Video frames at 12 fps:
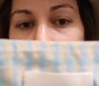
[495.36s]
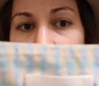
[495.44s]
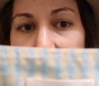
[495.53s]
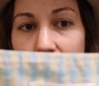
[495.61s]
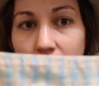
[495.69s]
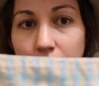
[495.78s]

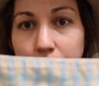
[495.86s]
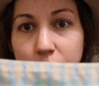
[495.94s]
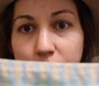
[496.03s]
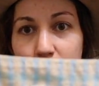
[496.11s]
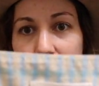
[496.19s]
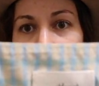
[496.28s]
top,
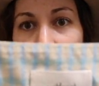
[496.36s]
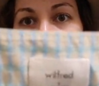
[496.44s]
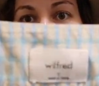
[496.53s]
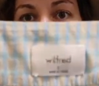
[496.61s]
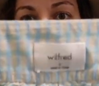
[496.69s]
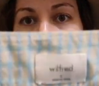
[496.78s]
which
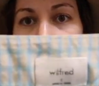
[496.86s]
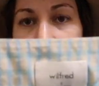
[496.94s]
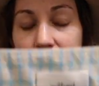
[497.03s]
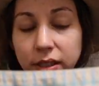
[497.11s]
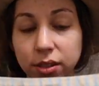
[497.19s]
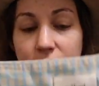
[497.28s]

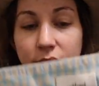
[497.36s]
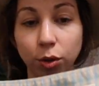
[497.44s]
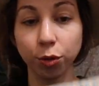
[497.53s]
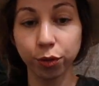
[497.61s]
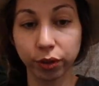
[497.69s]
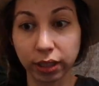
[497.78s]
honestly is
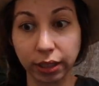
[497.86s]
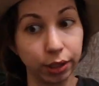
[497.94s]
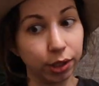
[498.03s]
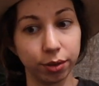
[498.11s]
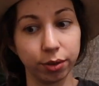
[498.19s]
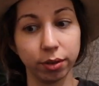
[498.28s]
so freaking
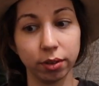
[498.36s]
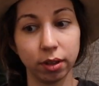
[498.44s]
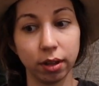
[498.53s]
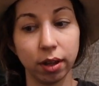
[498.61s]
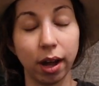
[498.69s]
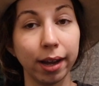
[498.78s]
cute.
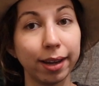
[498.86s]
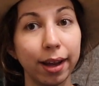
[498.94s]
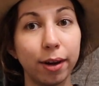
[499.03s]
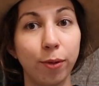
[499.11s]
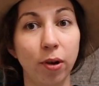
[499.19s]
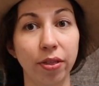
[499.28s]
I
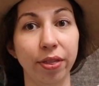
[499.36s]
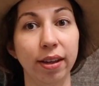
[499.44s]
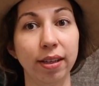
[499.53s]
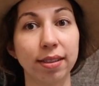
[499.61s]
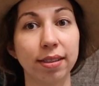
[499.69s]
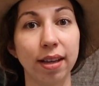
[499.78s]
kind of want
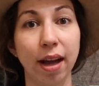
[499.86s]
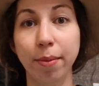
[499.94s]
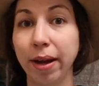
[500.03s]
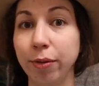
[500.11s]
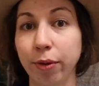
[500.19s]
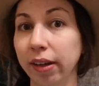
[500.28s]
this. I
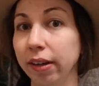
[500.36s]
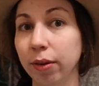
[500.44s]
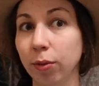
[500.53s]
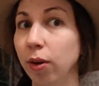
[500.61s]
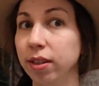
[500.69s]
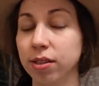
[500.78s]
might wear
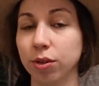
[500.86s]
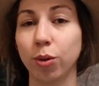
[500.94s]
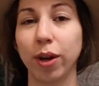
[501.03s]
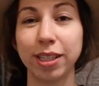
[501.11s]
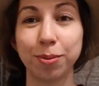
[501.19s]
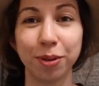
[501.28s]
it once or
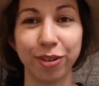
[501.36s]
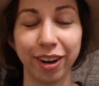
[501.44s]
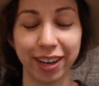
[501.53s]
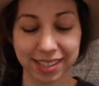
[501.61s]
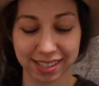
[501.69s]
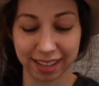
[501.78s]
twice
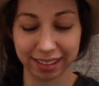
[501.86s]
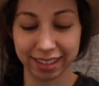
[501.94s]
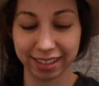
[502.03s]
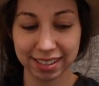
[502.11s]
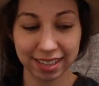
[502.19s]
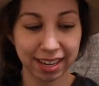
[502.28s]
before I sell
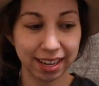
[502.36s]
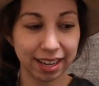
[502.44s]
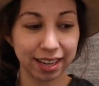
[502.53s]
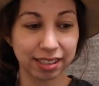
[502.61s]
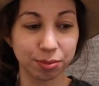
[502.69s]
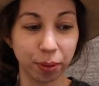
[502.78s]
it,
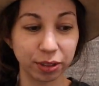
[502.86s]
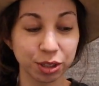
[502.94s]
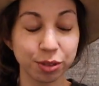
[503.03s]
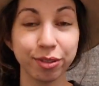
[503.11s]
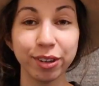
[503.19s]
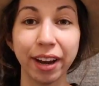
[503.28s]

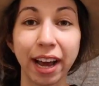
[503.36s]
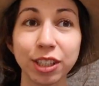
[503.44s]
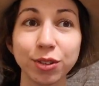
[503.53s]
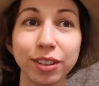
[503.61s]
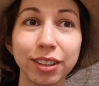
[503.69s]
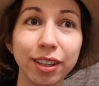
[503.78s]
especially for
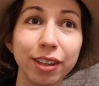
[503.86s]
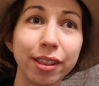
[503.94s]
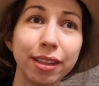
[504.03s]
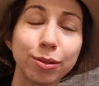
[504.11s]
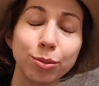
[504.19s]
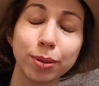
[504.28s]
Nashville.
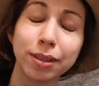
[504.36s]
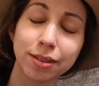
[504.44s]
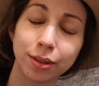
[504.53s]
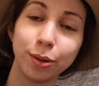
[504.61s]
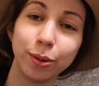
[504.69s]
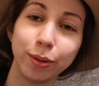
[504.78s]
This would be
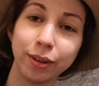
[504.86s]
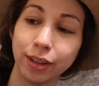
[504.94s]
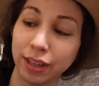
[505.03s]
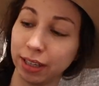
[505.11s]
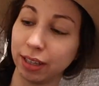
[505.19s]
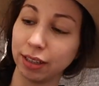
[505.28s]
so
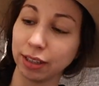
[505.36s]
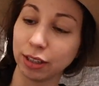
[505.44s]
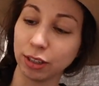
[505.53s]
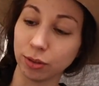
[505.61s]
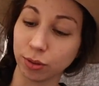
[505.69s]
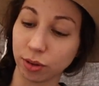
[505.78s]

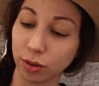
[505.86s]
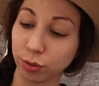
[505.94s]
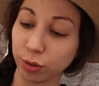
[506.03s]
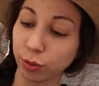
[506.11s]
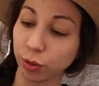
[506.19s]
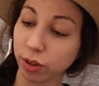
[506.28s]
cute
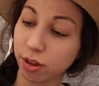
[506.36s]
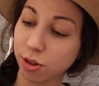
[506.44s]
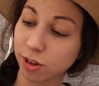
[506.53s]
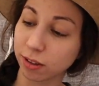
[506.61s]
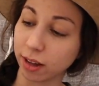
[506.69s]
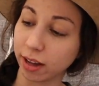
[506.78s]
for fourth
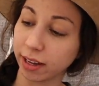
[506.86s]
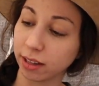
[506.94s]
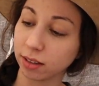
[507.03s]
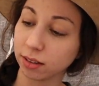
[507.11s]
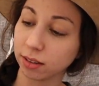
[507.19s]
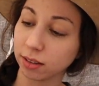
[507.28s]
of
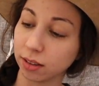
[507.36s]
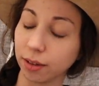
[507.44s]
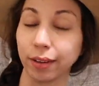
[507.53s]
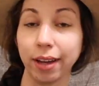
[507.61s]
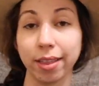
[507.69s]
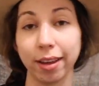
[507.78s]
July.
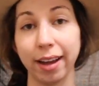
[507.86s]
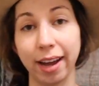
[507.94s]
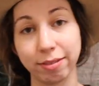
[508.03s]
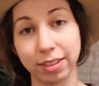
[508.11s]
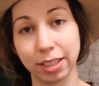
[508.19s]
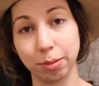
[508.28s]
Okay, I think I
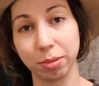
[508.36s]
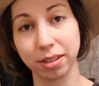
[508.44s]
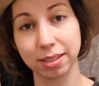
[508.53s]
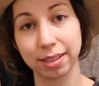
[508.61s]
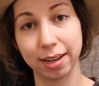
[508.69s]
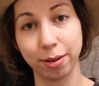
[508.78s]
have to keep
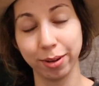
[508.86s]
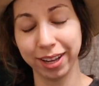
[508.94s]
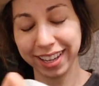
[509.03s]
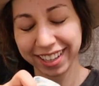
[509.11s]
this now.